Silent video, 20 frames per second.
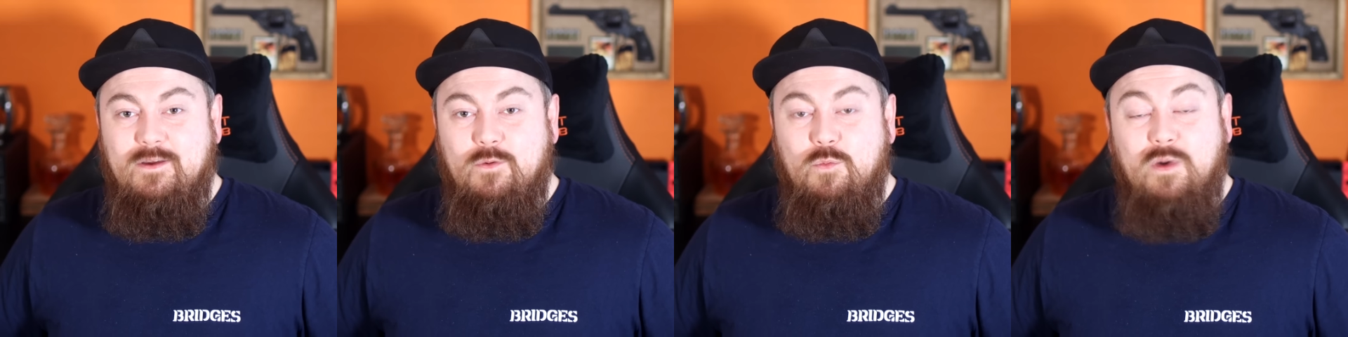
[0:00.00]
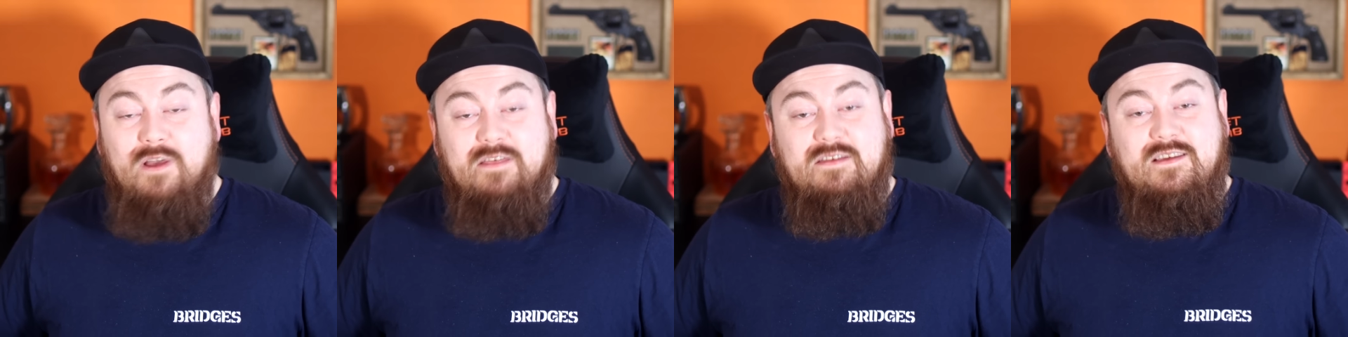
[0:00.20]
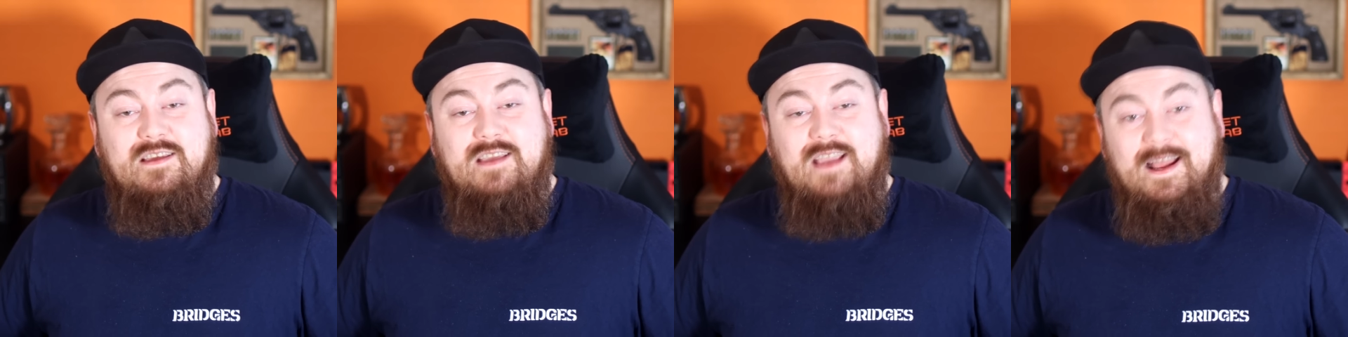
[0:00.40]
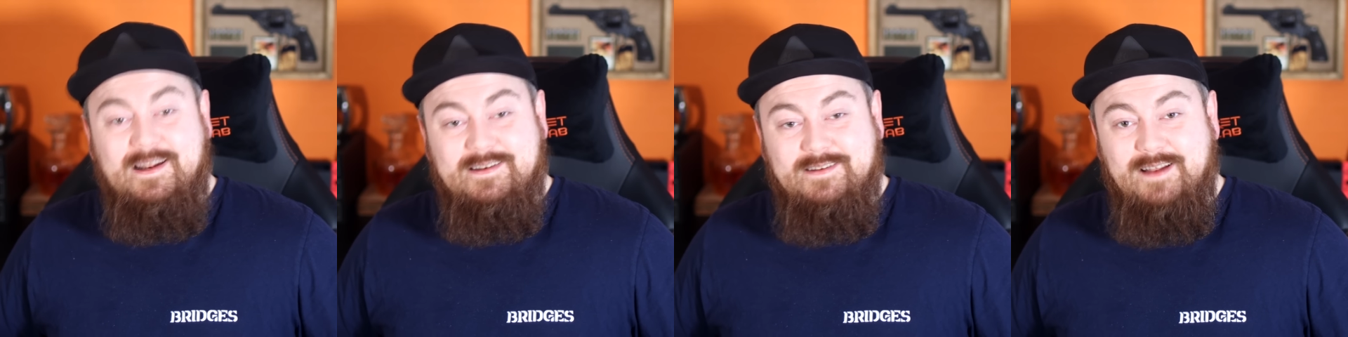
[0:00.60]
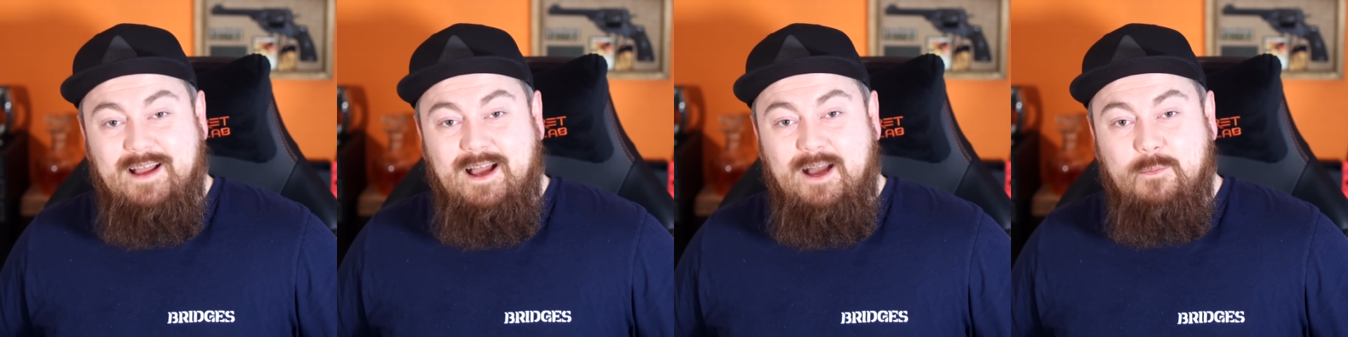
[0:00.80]
with
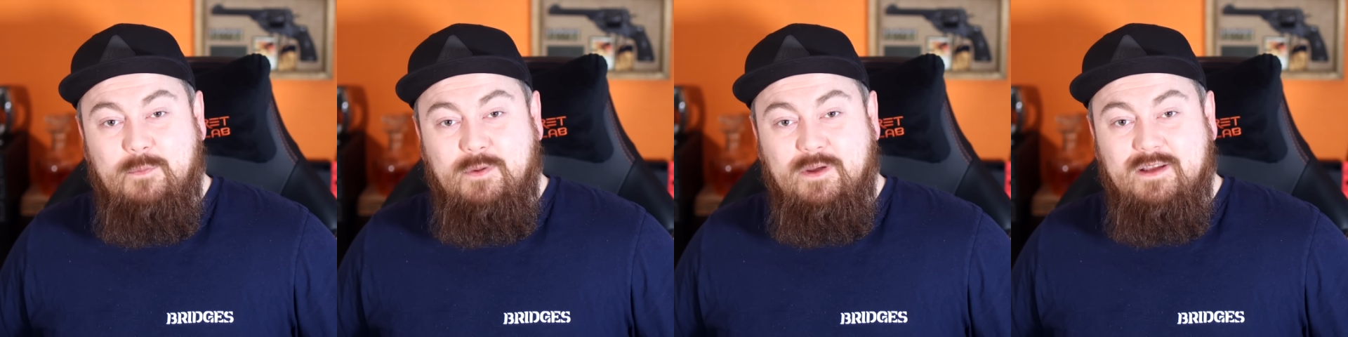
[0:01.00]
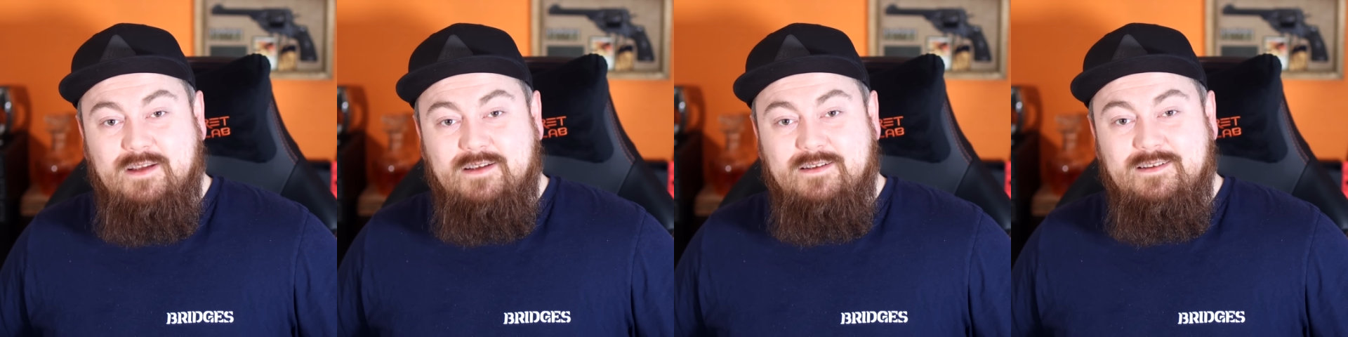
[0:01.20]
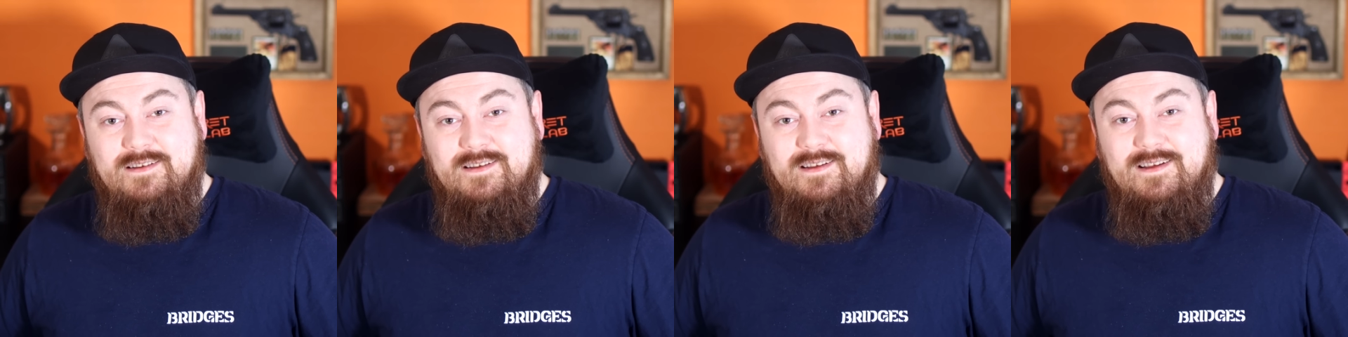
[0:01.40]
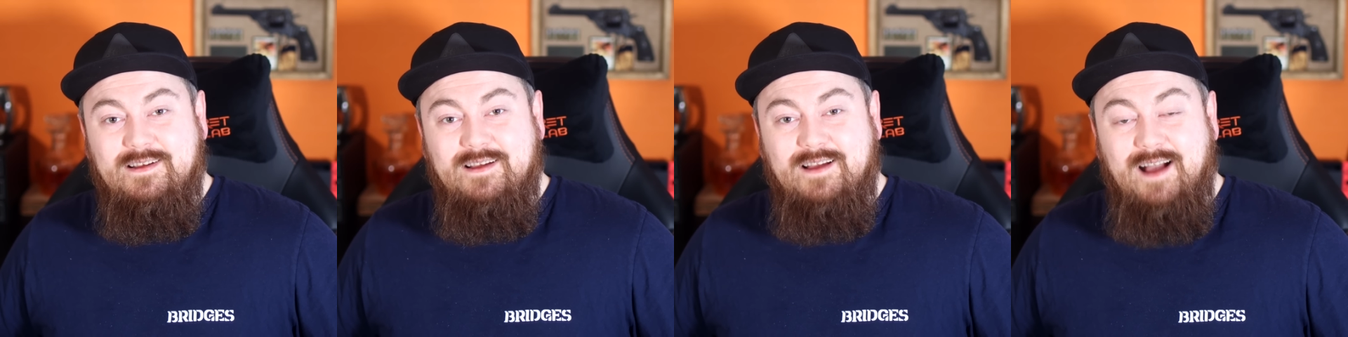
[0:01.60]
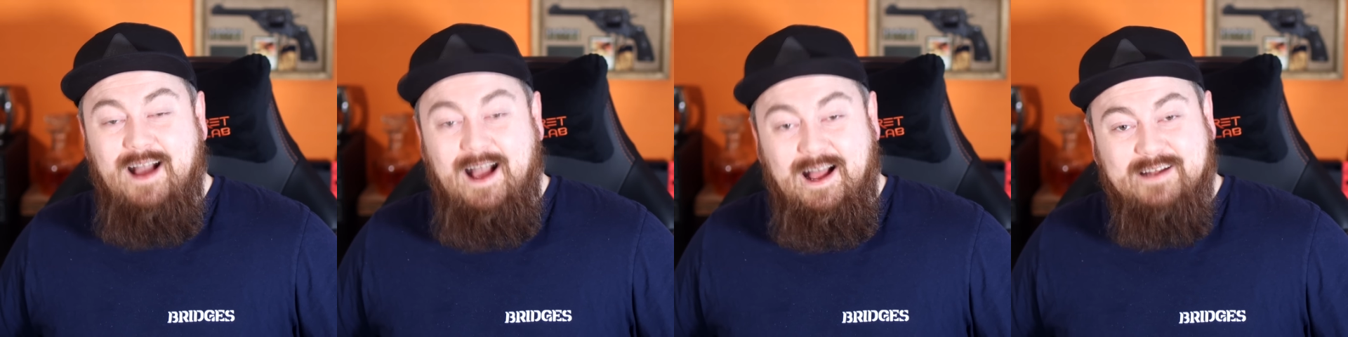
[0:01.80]
kidnapping
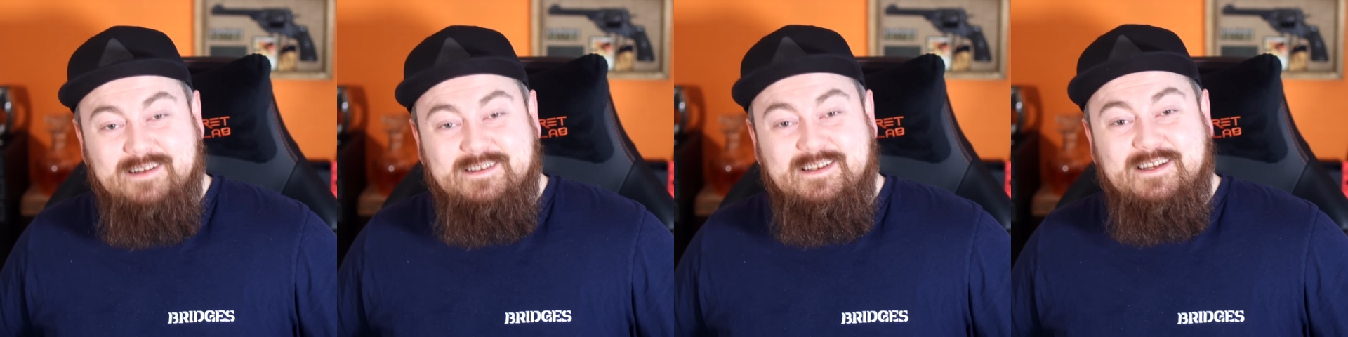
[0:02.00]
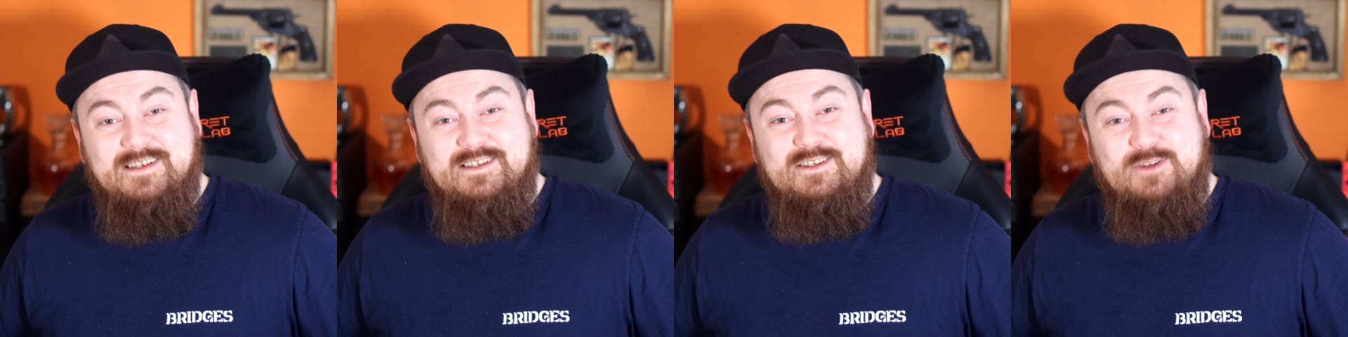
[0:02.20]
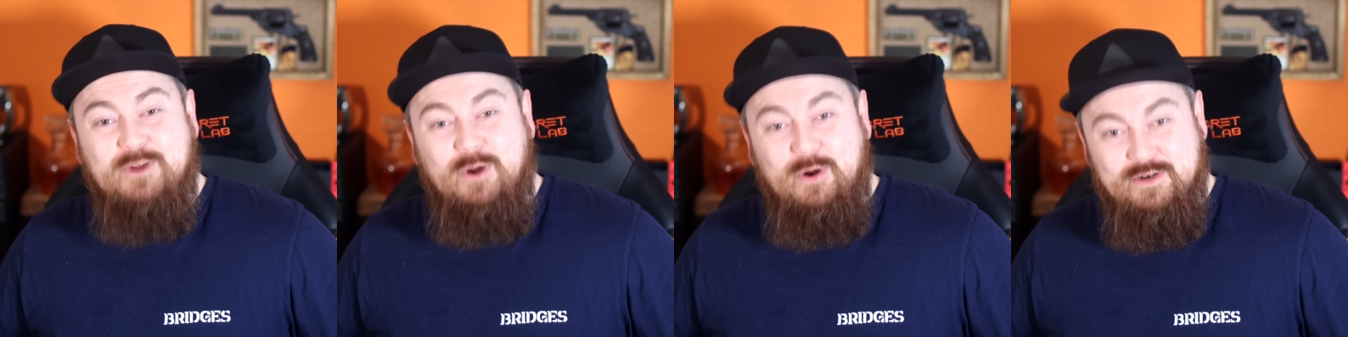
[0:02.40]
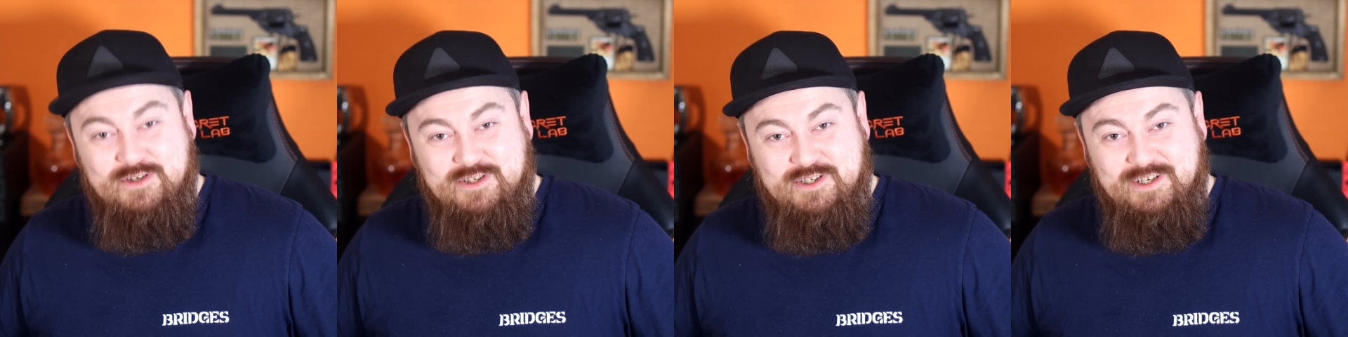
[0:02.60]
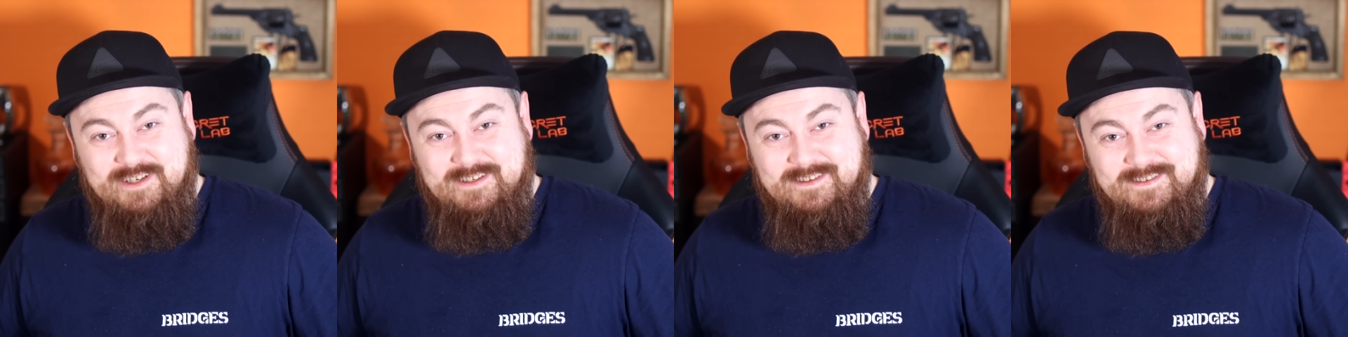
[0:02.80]
and
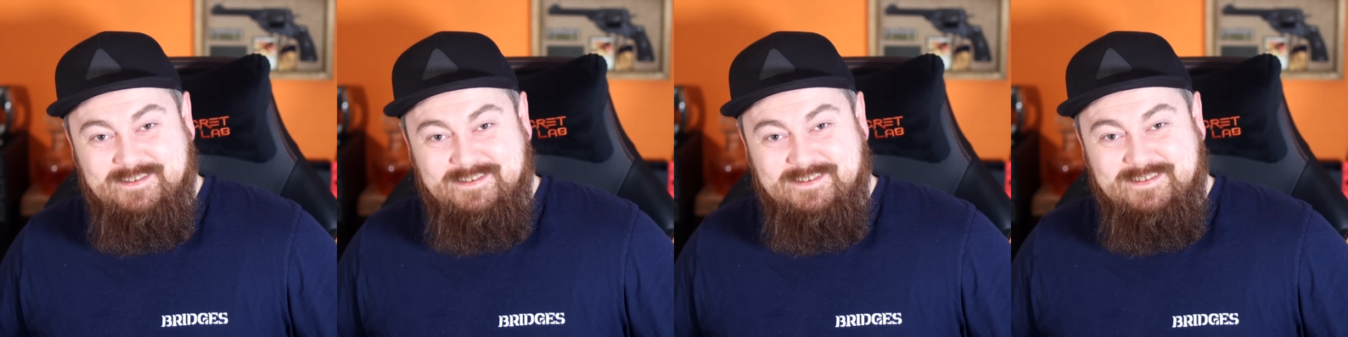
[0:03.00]
extortion.